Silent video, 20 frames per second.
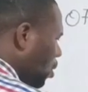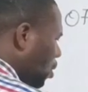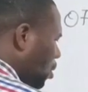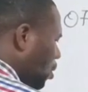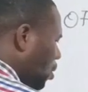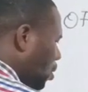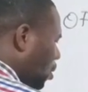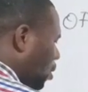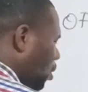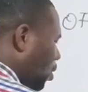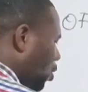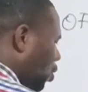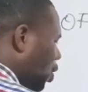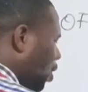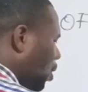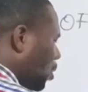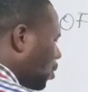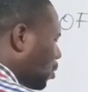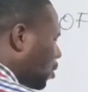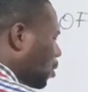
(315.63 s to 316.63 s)
Is the
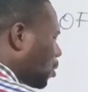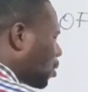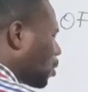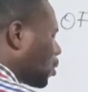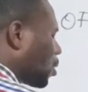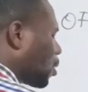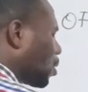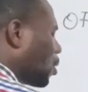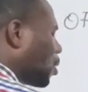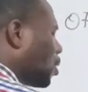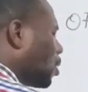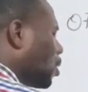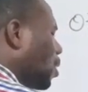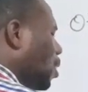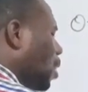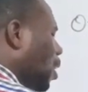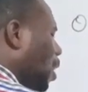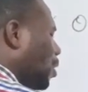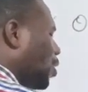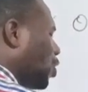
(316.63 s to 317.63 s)
genus,
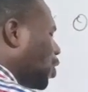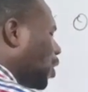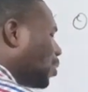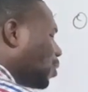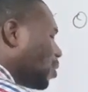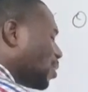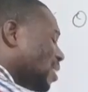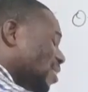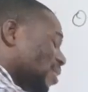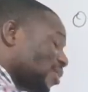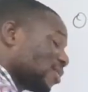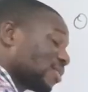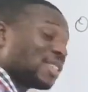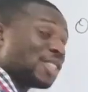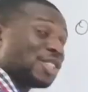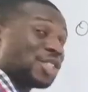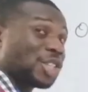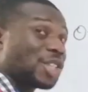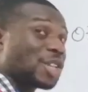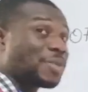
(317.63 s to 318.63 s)
and genus is
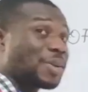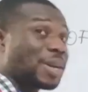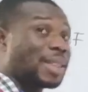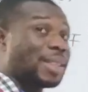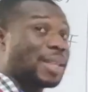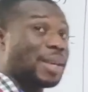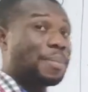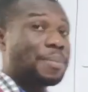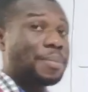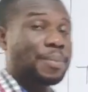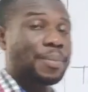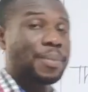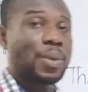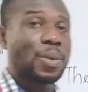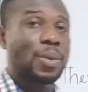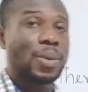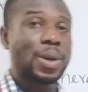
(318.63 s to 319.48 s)
just a generic name.